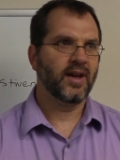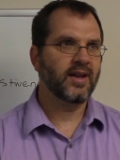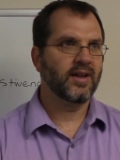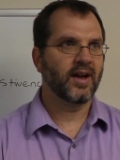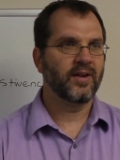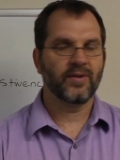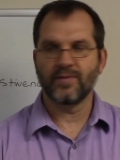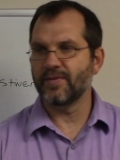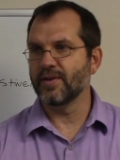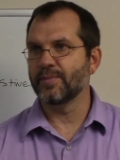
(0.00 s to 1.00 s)
hey, I
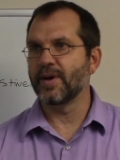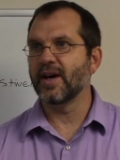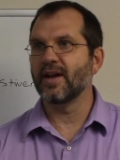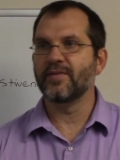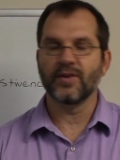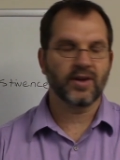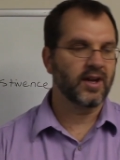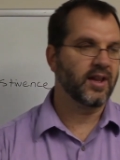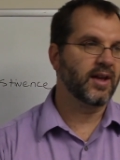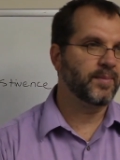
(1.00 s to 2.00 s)
don't feel bad, I feel
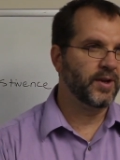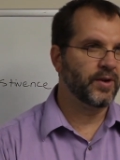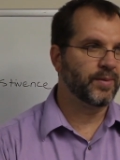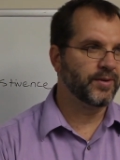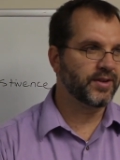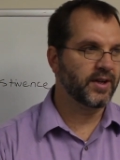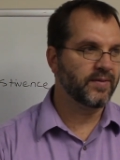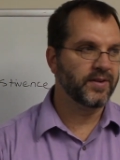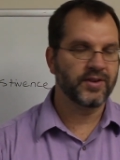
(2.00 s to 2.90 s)
kind of like my normal self.